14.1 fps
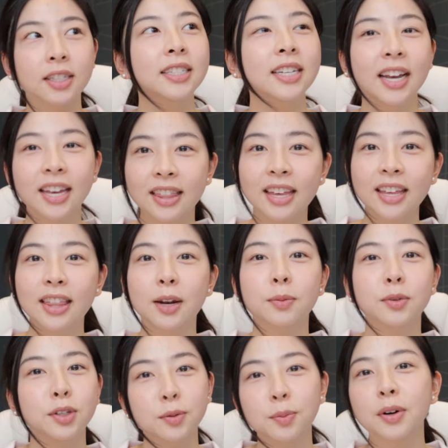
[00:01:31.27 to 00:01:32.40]
The second thing that I'm
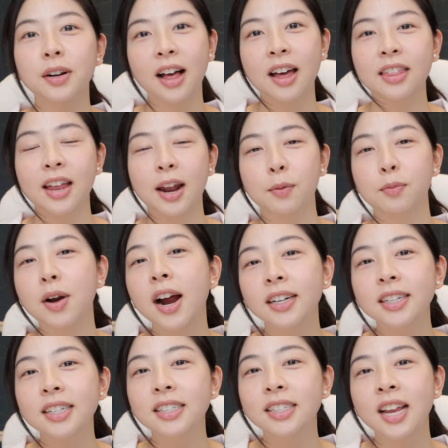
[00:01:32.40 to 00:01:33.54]
super glad that I
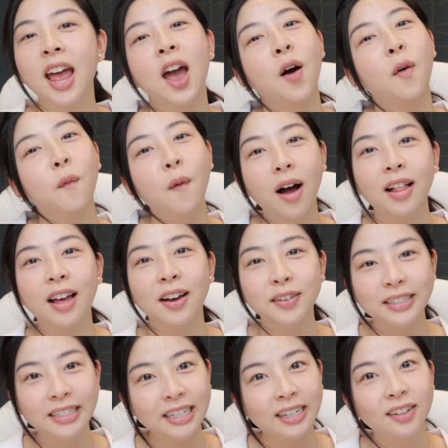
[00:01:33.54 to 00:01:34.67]
practiced while I
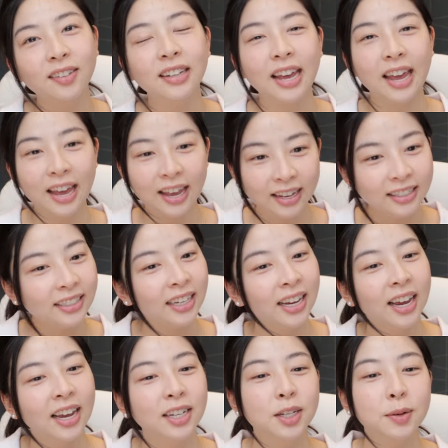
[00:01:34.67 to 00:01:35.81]
was single is
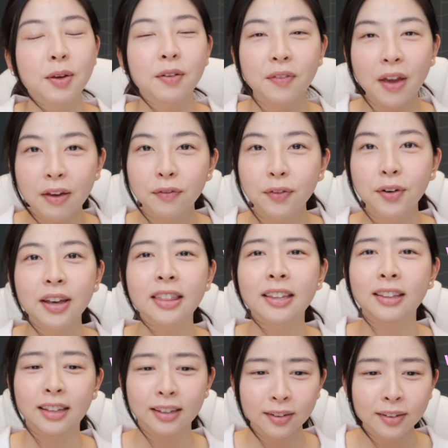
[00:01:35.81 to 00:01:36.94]
to be faithful in the
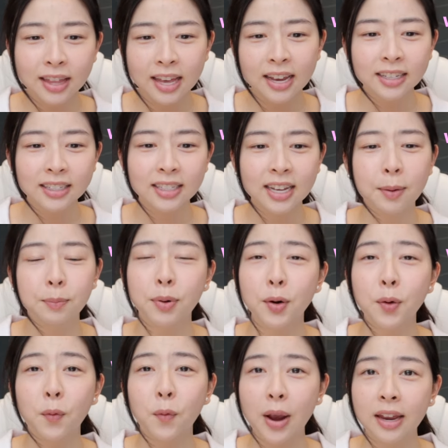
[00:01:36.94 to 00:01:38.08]
little things and
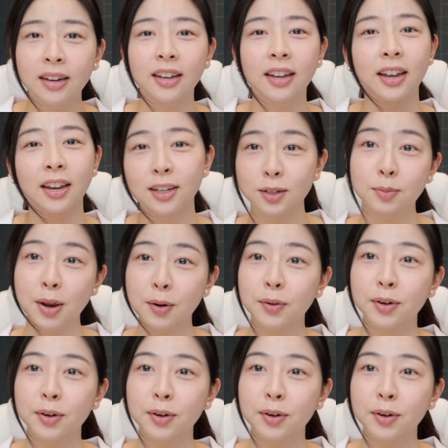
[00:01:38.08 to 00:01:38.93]
put weight into my